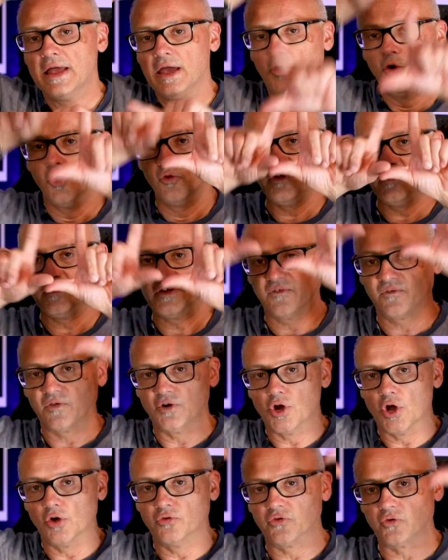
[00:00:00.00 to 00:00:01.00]
and all these
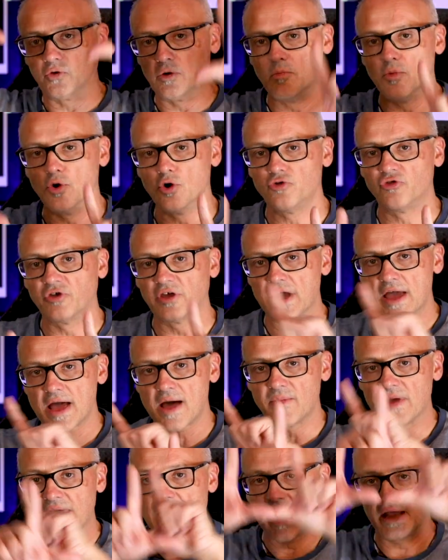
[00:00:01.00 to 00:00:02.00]
different notes are emerging,
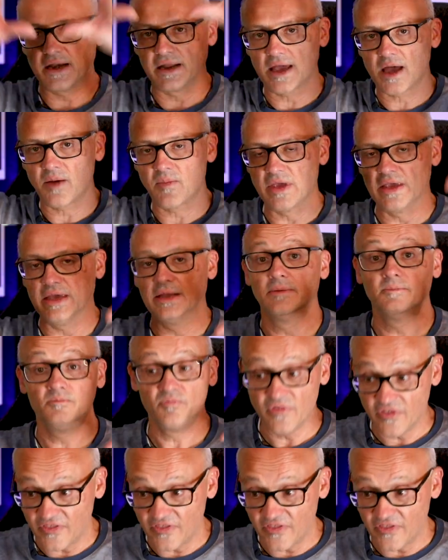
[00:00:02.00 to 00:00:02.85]
coming out and coming in.